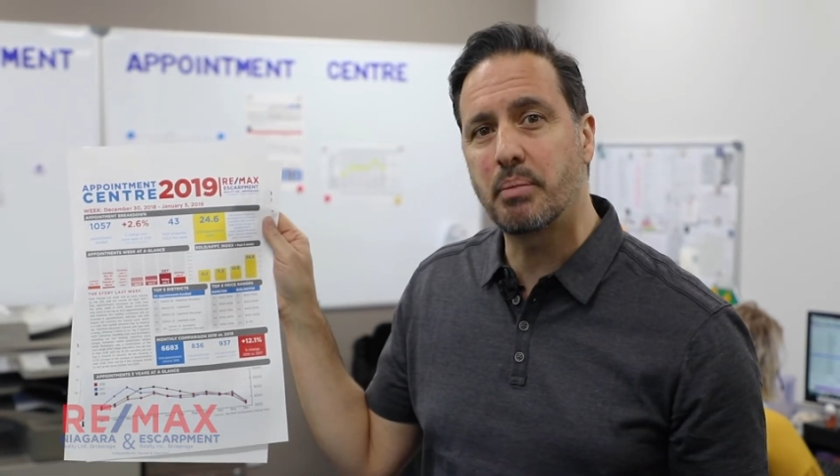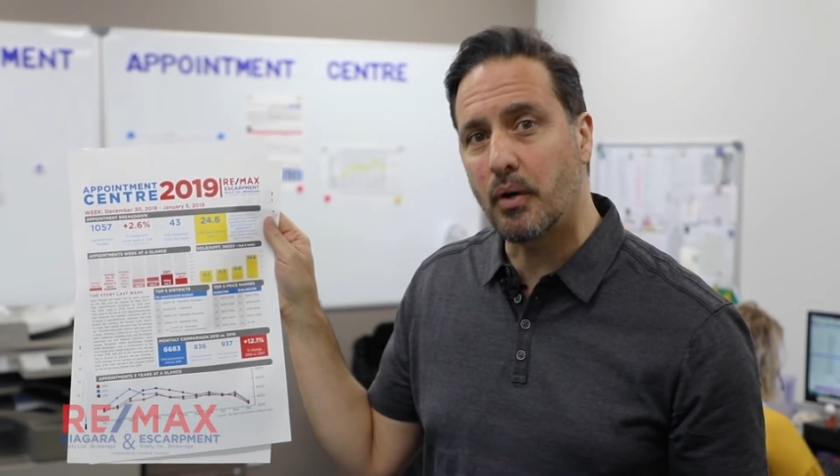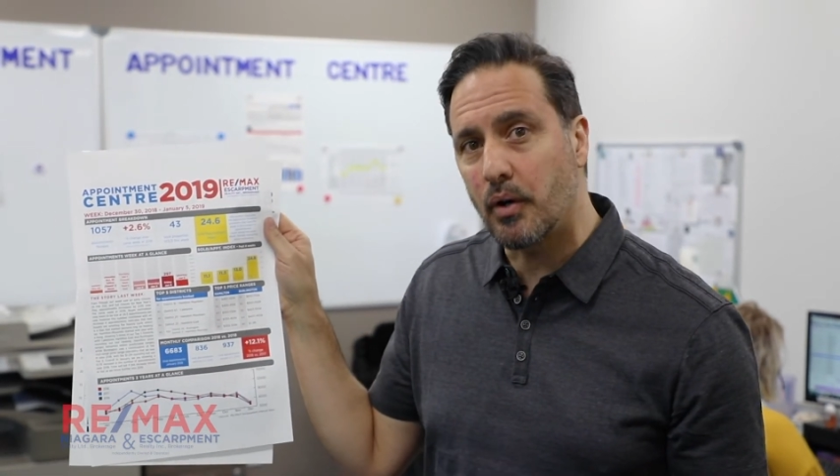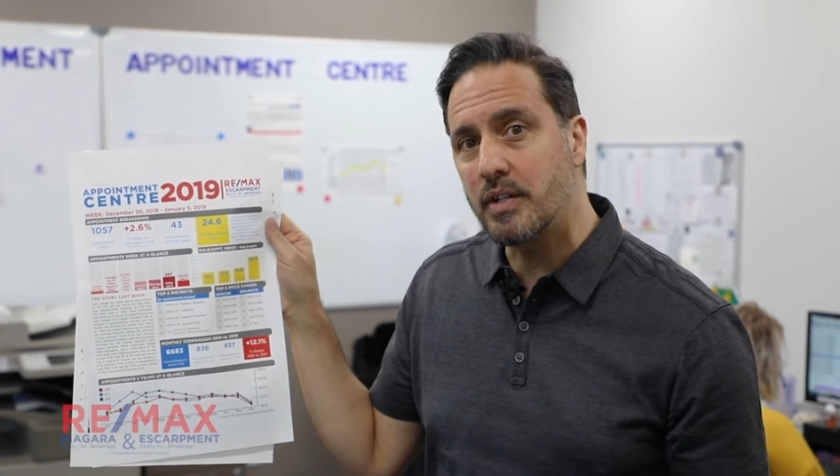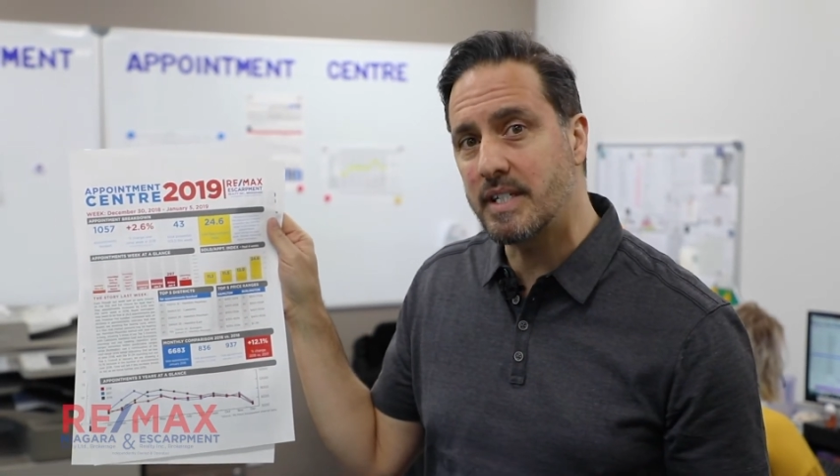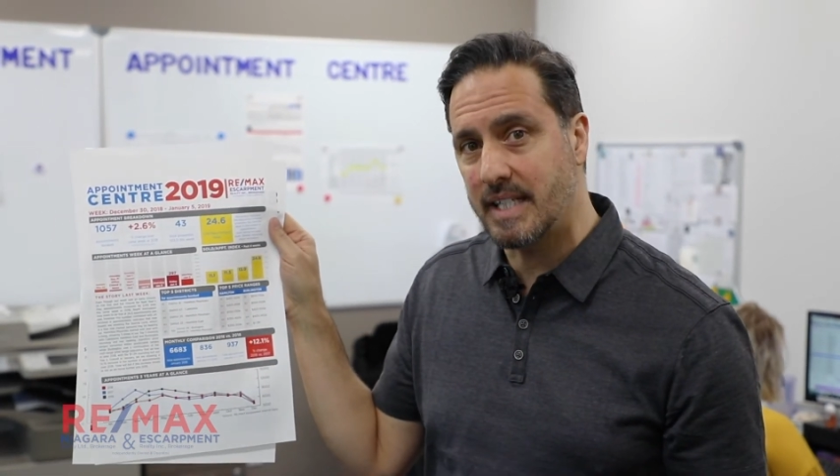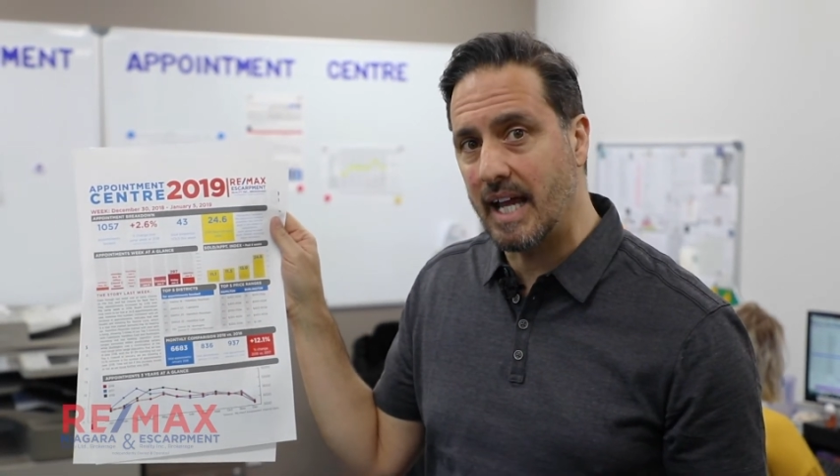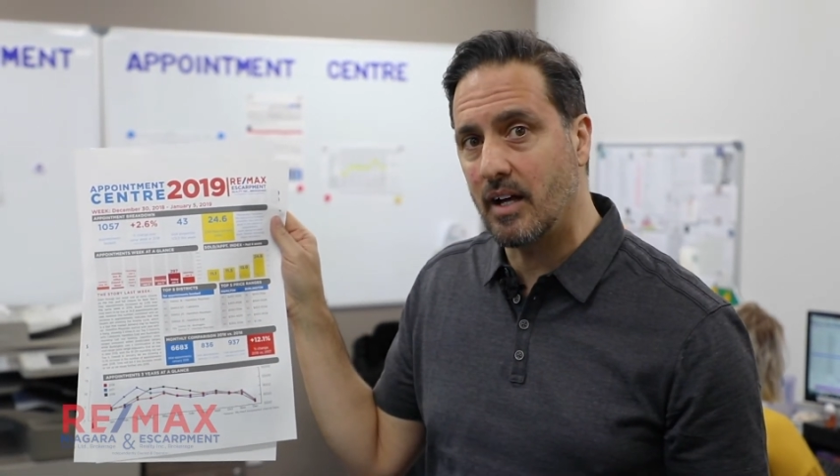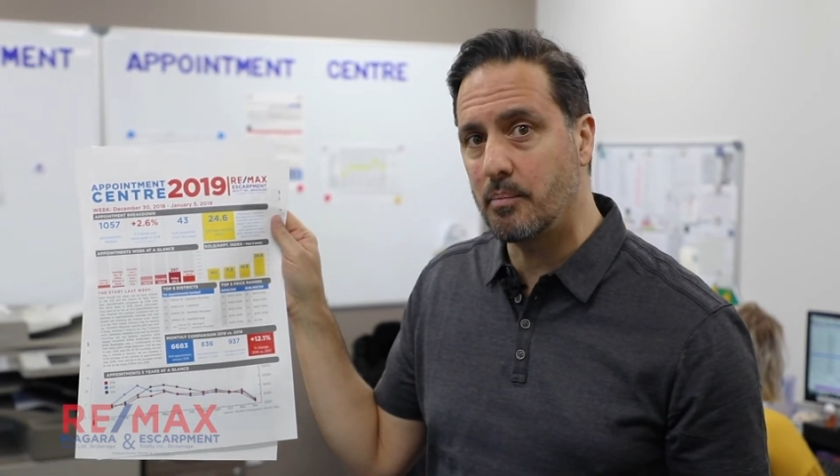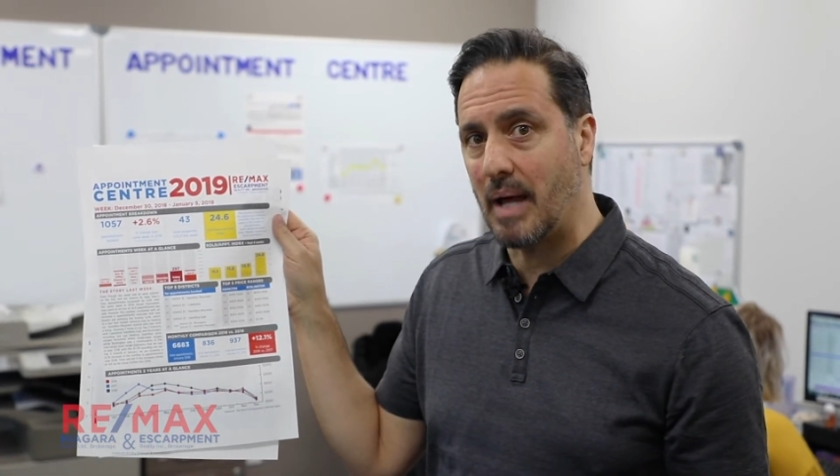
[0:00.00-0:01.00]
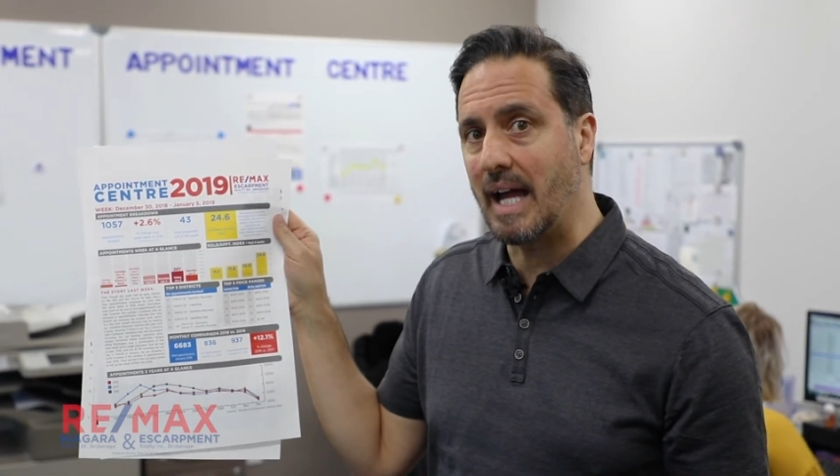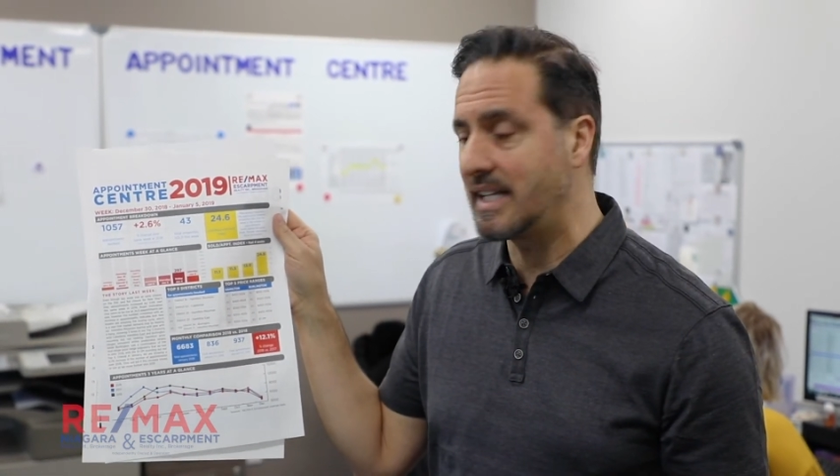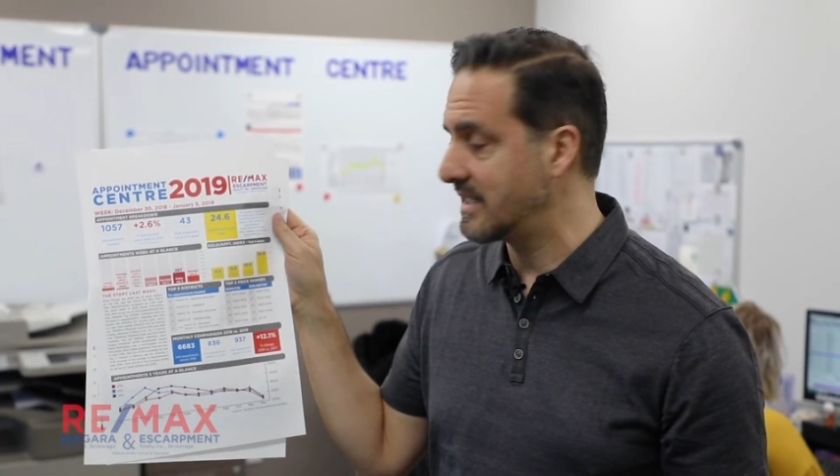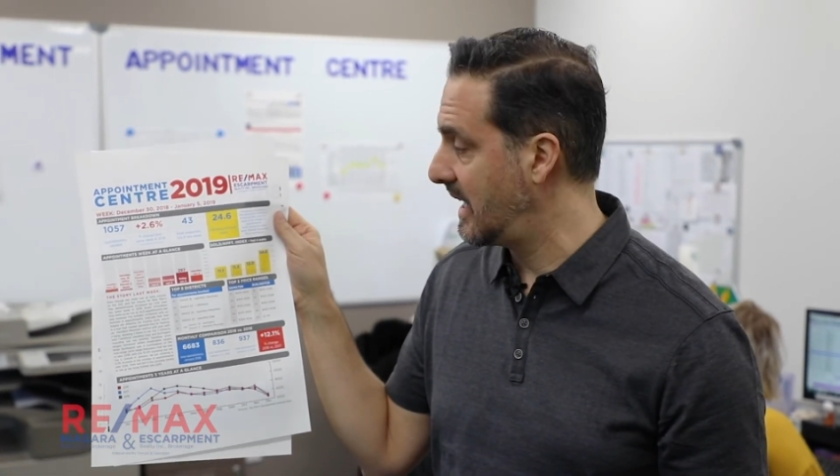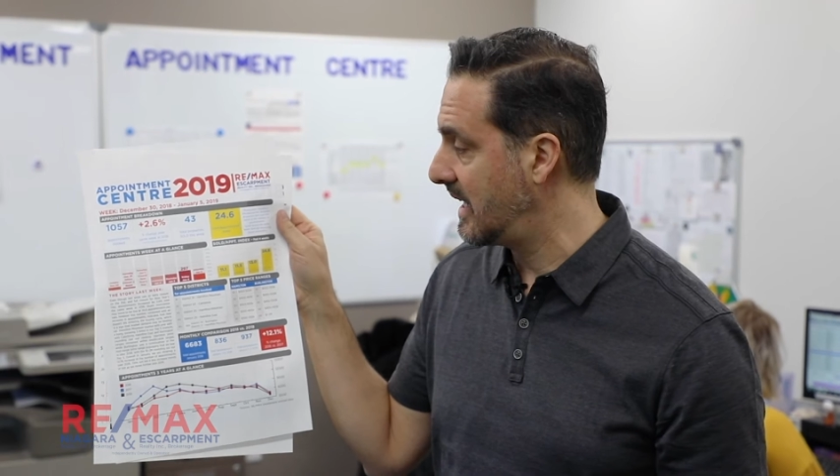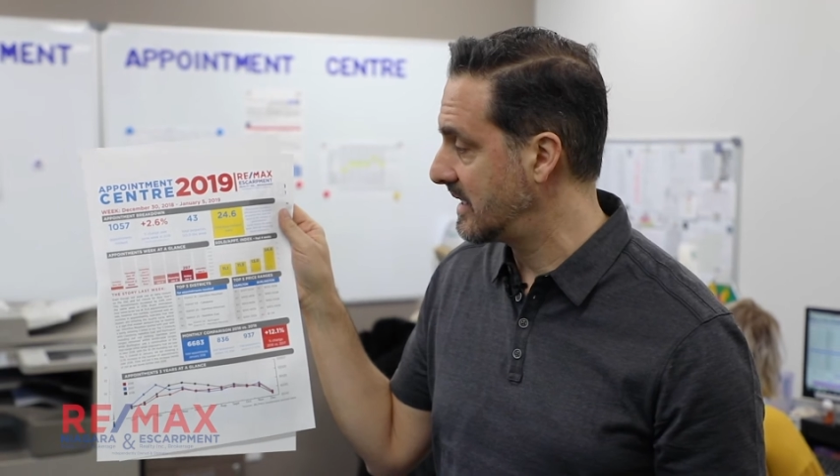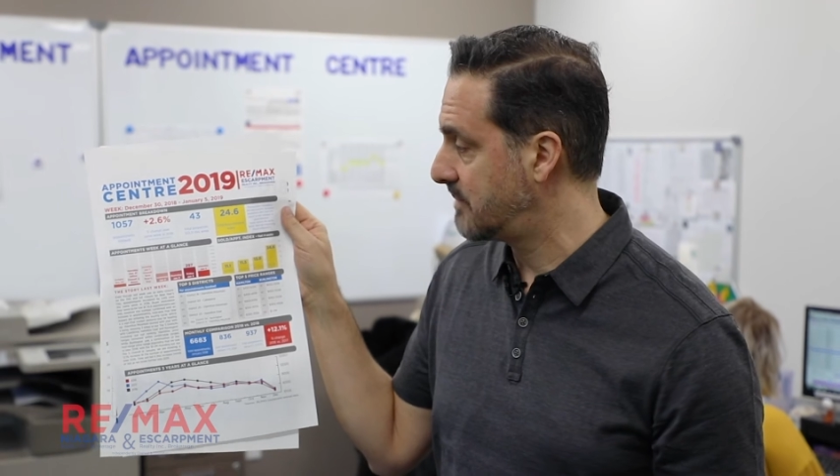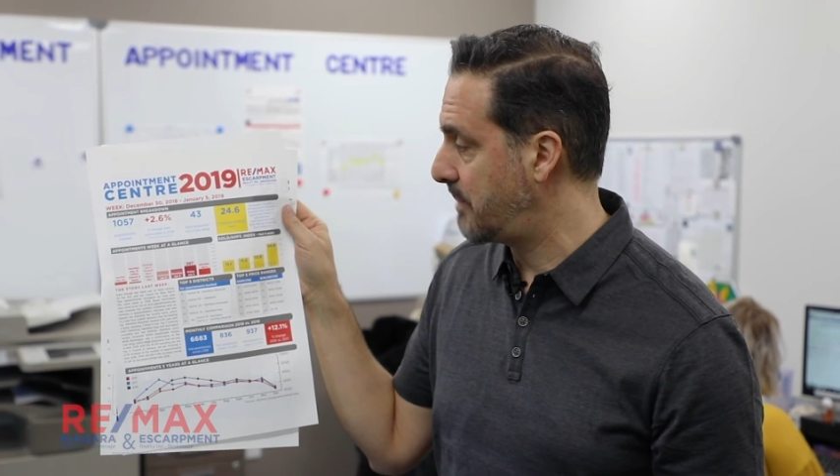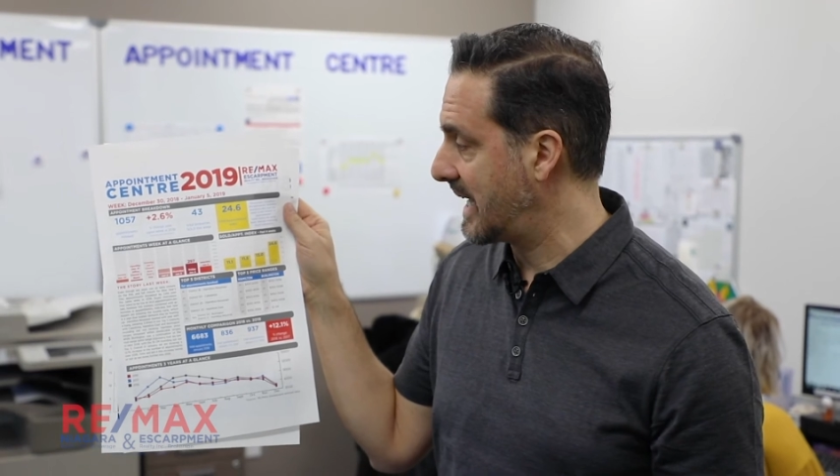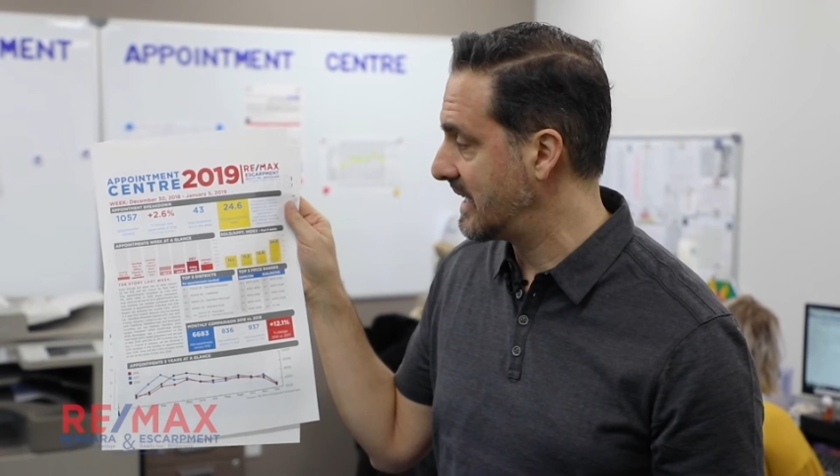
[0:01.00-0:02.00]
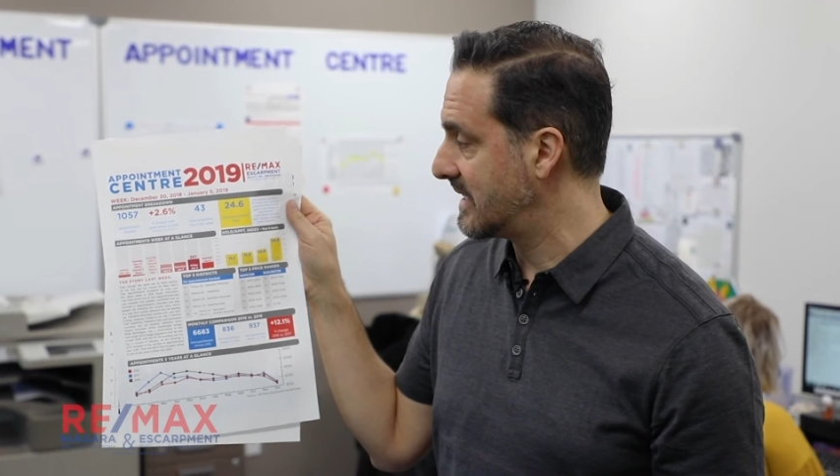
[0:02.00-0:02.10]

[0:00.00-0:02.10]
per sale back in